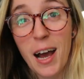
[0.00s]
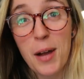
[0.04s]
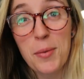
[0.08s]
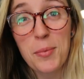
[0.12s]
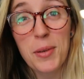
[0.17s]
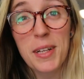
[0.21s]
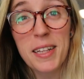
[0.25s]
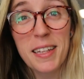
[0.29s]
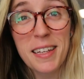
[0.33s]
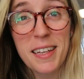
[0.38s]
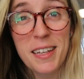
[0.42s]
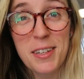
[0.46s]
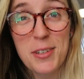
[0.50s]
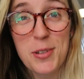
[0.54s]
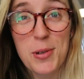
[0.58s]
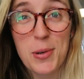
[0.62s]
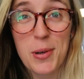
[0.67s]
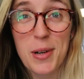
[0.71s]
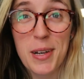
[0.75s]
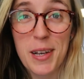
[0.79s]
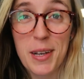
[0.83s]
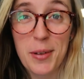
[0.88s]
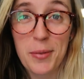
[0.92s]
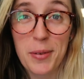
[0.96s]
I'm really
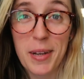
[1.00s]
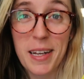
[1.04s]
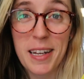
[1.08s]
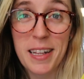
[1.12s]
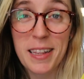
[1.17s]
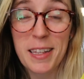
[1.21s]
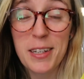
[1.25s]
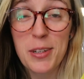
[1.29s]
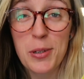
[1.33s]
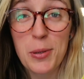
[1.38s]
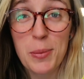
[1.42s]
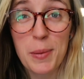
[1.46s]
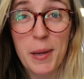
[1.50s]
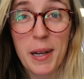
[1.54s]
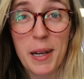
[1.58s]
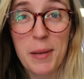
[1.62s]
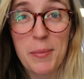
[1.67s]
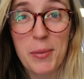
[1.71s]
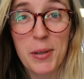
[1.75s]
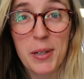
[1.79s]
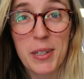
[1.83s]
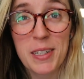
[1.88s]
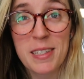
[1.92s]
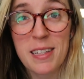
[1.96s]
enjoying reading the Newbery
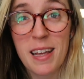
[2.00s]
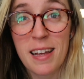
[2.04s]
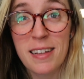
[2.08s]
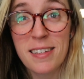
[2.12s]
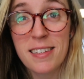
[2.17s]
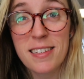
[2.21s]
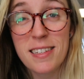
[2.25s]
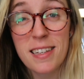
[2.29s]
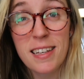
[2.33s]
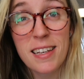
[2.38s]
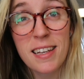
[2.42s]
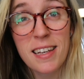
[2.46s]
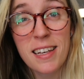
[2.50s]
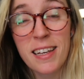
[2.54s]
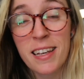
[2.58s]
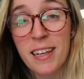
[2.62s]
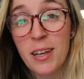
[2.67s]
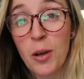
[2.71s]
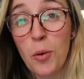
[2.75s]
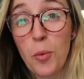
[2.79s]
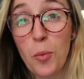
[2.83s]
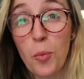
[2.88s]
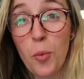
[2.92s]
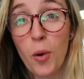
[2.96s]
books and seeing
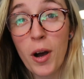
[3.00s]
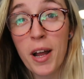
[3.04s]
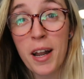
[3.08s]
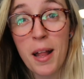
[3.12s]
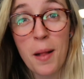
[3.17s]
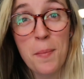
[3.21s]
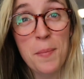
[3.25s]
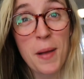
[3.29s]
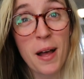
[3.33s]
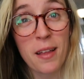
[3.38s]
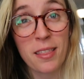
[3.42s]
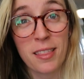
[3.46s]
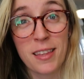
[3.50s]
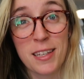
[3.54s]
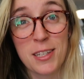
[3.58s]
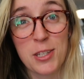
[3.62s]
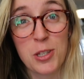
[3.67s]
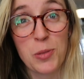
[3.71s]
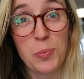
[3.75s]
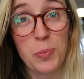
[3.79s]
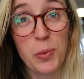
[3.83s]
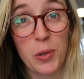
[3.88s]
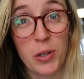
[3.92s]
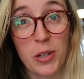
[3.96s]
what about
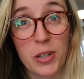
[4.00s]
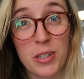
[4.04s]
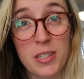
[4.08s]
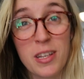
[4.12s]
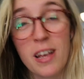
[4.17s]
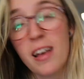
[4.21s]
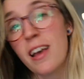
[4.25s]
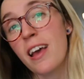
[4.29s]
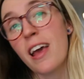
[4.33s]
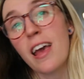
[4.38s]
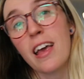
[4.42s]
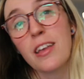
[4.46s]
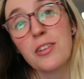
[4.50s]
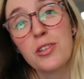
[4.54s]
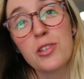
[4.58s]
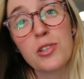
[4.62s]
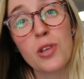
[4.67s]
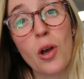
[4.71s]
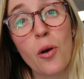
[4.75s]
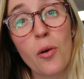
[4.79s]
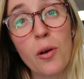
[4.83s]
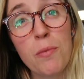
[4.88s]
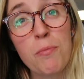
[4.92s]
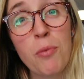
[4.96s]
these books is
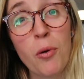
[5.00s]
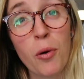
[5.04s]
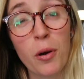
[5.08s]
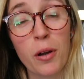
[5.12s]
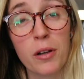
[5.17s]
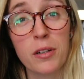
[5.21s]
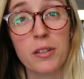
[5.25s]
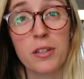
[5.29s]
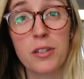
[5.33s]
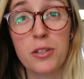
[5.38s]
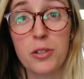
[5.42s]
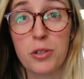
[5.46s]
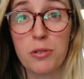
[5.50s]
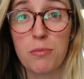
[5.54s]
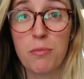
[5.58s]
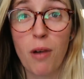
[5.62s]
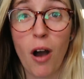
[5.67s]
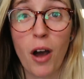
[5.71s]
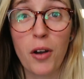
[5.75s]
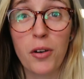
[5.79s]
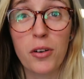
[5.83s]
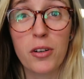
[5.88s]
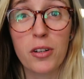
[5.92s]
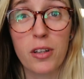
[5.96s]
so important to
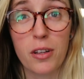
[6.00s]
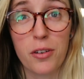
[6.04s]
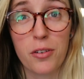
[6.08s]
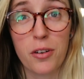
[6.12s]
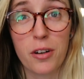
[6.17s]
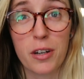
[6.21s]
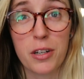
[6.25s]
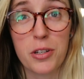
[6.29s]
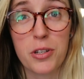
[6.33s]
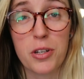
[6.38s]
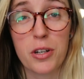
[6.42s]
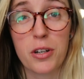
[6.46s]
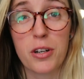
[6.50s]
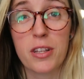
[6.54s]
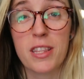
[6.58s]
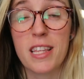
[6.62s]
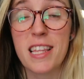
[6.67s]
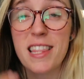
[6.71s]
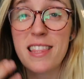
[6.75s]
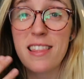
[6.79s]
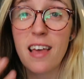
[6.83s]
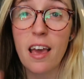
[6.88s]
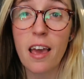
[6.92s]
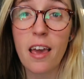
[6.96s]
modern literature
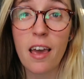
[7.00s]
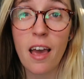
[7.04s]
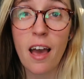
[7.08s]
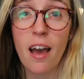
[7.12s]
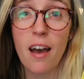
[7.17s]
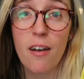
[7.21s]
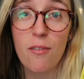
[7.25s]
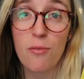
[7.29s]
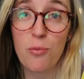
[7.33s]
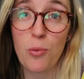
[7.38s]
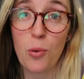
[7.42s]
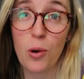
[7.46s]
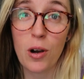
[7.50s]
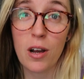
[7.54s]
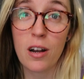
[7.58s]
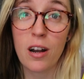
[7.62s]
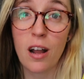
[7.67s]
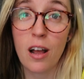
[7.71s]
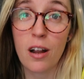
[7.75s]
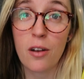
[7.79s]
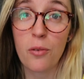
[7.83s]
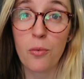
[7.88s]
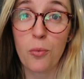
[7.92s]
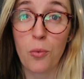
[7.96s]
that they have won
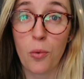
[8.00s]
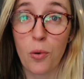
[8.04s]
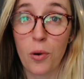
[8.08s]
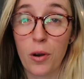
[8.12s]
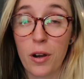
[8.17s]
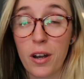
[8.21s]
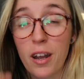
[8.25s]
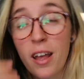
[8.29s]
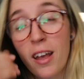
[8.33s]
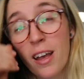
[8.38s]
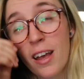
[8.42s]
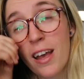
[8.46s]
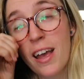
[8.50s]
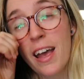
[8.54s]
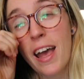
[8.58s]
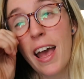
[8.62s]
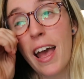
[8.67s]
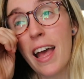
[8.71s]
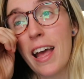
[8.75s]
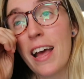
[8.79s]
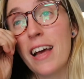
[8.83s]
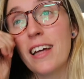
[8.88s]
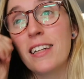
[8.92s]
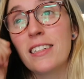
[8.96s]
an award.
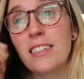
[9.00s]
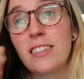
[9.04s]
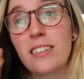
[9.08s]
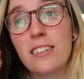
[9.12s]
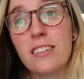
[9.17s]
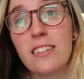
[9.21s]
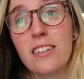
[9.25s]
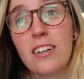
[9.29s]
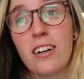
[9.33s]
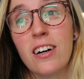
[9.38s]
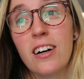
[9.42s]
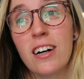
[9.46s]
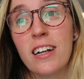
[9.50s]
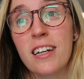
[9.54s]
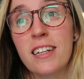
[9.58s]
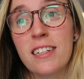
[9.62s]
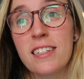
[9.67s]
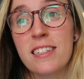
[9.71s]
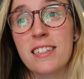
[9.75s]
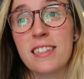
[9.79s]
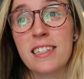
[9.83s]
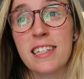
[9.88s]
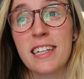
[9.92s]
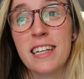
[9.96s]
And
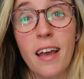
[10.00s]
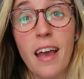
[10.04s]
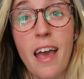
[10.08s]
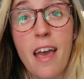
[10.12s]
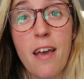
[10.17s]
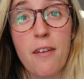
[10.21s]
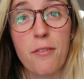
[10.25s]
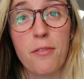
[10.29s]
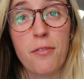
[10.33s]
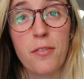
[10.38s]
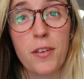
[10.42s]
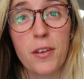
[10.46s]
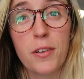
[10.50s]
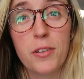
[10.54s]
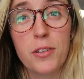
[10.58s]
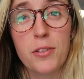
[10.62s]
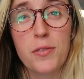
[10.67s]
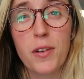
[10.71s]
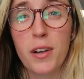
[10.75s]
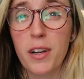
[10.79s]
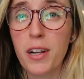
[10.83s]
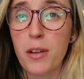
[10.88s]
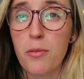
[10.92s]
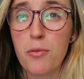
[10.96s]
honestly, it feels
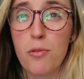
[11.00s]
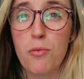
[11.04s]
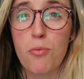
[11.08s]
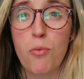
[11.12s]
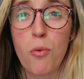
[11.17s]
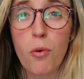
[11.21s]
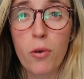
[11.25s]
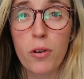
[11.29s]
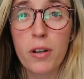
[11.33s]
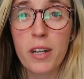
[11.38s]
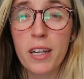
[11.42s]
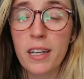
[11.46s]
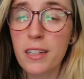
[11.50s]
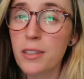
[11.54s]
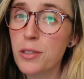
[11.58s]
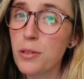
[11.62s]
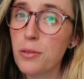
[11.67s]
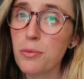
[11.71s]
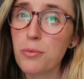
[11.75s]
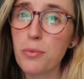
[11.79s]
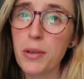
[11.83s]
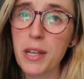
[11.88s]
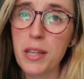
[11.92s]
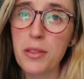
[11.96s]
very rewarding
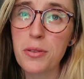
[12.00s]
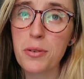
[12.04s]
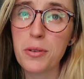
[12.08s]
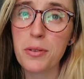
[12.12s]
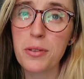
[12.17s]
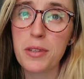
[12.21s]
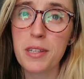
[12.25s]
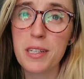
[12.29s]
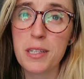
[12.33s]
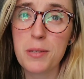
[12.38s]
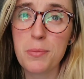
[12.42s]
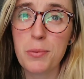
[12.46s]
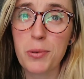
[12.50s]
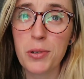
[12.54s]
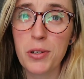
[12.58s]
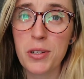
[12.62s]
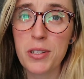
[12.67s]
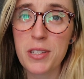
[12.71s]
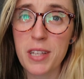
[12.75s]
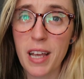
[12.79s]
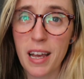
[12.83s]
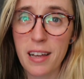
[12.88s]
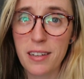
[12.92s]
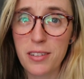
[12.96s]
to read through these
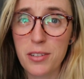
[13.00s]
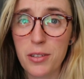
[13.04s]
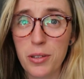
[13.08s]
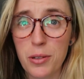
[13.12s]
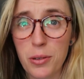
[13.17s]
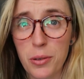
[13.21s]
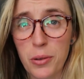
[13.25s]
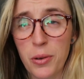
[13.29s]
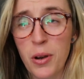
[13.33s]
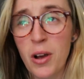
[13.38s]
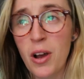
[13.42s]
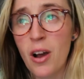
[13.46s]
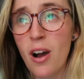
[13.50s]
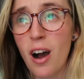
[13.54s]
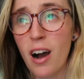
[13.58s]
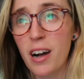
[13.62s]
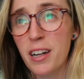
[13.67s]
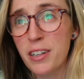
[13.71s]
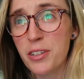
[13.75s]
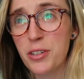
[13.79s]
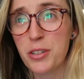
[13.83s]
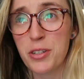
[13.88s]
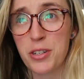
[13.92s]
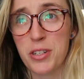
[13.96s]
books and to
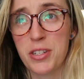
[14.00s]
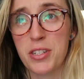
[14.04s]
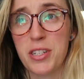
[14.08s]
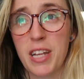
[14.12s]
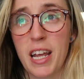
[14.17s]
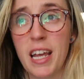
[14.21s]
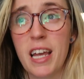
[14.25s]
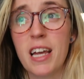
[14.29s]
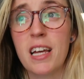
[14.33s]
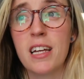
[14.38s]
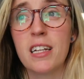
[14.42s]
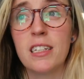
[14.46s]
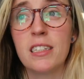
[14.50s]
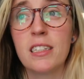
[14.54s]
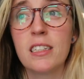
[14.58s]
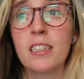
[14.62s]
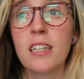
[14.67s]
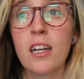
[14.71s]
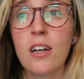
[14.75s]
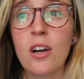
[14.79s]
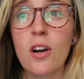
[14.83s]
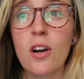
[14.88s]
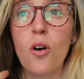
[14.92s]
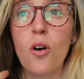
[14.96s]
understand
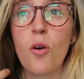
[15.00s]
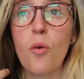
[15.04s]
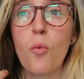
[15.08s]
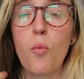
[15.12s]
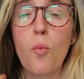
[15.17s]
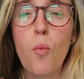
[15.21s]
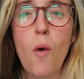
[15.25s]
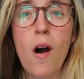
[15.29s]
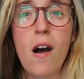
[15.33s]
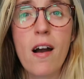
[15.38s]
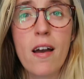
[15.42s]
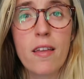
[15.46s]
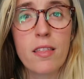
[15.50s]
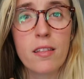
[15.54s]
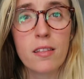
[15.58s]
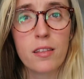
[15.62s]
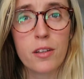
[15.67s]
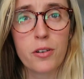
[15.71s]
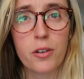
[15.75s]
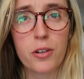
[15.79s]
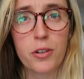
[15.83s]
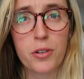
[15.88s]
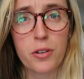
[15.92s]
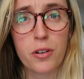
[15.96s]
why the
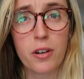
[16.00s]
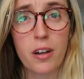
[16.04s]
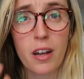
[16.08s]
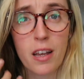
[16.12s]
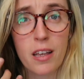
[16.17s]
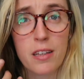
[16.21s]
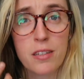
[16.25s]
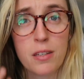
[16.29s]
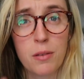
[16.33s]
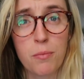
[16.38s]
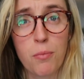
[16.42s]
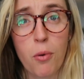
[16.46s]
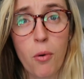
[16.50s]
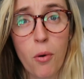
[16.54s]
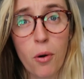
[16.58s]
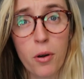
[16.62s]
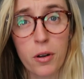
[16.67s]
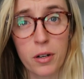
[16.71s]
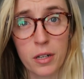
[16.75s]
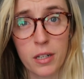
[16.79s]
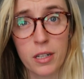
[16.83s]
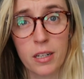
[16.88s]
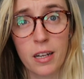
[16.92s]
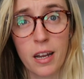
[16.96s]
literature is
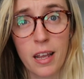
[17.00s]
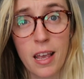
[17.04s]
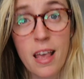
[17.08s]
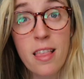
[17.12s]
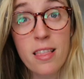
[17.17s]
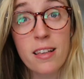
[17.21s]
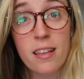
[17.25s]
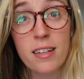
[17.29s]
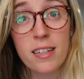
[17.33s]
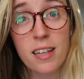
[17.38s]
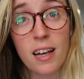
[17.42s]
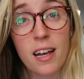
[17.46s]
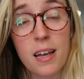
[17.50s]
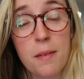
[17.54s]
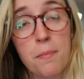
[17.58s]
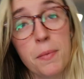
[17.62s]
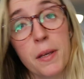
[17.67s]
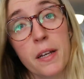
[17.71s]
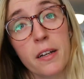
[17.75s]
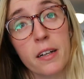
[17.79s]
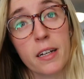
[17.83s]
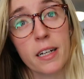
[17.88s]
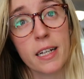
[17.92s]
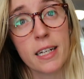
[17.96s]
important in the time
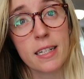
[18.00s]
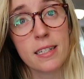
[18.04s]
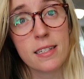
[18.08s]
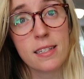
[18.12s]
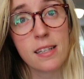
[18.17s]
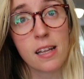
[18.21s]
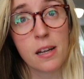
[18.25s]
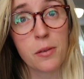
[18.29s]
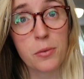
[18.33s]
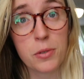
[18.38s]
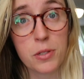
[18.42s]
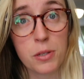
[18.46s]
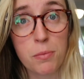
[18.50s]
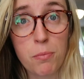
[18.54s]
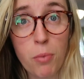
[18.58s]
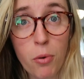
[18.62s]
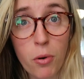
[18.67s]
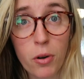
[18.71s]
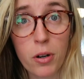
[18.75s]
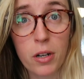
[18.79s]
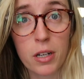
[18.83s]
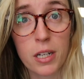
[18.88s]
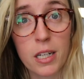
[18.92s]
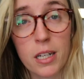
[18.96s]
periods that it was
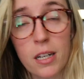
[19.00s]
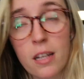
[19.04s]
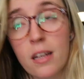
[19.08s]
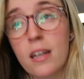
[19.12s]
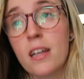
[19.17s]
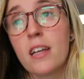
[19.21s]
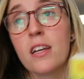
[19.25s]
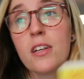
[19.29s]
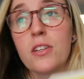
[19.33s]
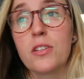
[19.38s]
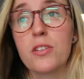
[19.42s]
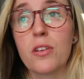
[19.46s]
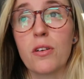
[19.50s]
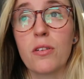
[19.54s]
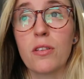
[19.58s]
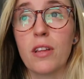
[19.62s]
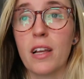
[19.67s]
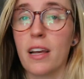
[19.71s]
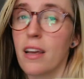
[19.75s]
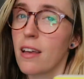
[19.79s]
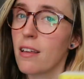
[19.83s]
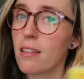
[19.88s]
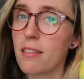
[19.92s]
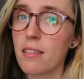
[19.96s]
important. So
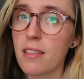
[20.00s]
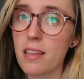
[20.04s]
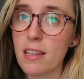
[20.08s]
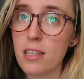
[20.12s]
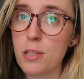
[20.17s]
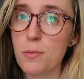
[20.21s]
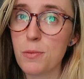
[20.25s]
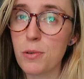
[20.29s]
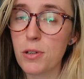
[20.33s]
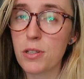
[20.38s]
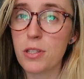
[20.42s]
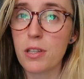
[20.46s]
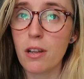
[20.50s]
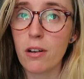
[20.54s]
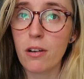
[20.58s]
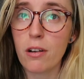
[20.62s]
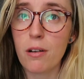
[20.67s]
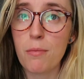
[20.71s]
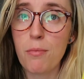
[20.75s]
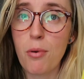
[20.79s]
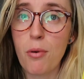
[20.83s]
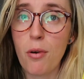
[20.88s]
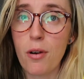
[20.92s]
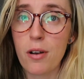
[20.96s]
like these books that are
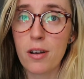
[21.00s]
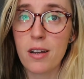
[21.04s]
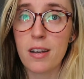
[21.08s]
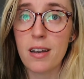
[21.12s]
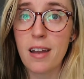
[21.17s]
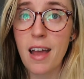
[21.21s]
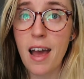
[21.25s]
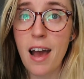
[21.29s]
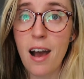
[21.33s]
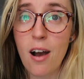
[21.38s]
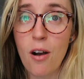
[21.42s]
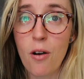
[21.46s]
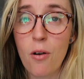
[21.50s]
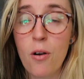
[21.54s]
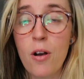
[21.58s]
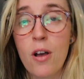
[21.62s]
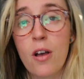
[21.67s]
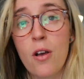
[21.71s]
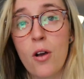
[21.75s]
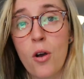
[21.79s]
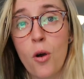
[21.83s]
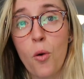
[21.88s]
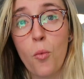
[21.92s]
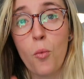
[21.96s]
important now
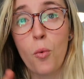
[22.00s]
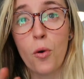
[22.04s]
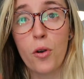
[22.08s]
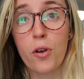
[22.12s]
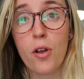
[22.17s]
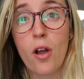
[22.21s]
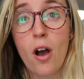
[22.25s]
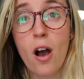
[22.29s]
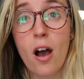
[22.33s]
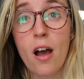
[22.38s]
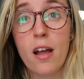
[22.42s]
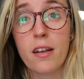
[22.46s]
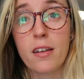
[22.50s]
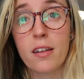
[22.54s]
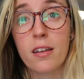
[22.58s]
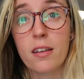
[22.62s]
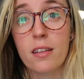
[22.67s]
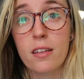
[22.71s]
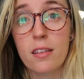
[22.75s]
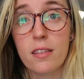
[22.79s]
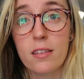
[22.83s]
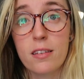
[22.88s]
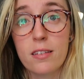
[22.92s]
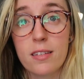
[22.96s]
were not
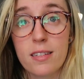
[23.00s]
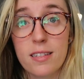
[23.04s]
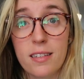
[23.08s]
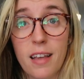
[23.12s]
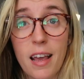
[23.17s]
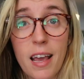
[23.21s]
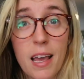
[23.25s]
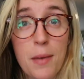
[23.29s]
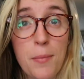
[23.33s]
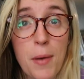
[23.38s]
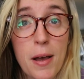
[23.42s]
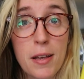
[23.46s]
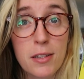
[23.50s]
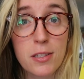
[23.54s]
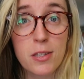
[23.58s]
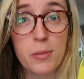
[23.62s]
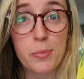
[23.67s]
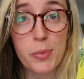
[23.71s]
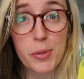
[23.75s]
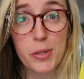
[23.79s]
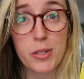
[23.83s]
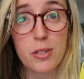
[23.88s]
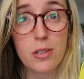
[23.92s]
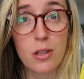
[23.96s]
the same as the
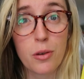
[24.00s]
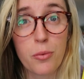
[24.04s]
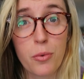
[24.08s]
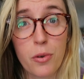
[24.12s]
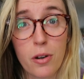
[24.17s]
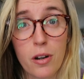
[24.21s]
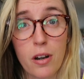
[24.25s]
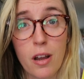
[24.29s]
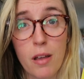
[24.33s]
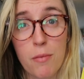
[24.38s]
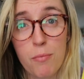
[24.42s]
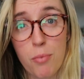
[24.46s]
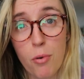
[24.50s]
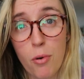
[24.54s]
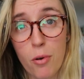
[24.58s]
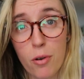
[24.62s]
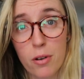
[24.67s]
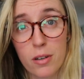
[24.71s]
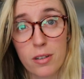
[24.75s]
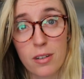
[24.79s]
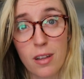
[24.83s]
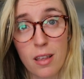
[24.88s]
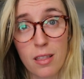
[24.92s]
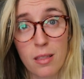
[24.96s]
books that were
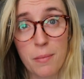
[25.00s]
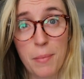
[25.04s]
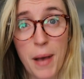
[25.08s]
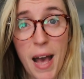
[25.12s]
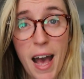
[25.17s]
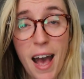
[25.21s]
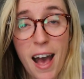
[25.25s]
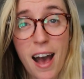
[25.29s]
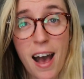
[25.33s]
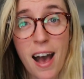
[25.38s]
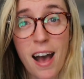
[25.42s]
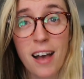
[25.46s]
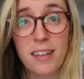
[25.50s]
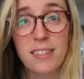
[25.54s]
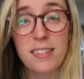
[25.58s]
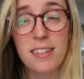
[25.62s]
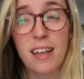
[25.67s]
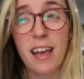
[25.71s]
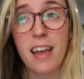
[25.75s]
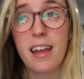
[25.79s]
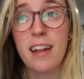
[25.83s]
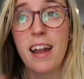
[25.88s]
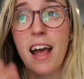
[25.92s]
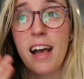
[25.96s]
important in the past,
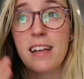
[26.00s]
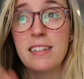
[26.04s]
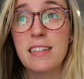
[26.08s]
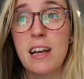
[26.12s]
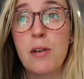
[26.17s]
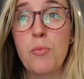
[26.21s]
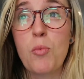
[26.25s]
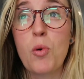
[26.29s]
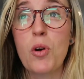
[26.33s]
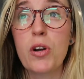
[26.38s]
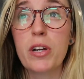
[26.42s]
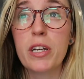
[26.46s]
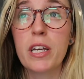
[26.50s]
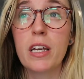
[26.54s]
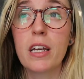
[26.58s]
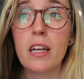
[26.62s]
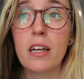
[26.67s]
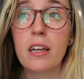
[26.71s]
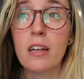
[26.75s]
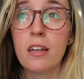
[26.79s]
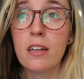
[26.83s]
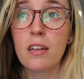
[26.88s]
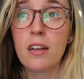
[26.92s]
and as I'm working